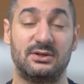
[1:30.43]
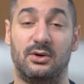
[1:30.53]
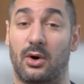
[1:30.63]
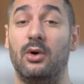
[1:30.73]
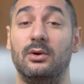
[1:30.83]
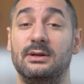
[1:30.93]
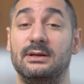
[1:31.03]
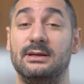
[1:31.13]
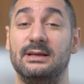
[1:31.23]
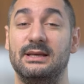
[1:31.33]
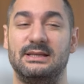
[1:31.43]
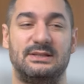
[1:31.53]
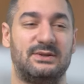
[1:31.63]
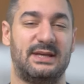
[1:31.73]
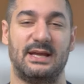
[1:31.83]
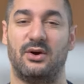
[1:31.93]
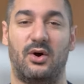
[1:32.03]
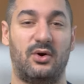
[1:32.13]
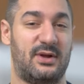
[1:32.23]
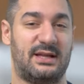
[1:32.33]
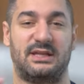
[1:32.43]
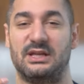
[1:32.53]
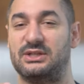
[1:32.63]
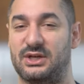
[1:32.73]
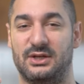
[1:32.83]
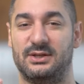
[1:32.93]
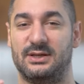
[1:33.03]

goal is to get all the attention.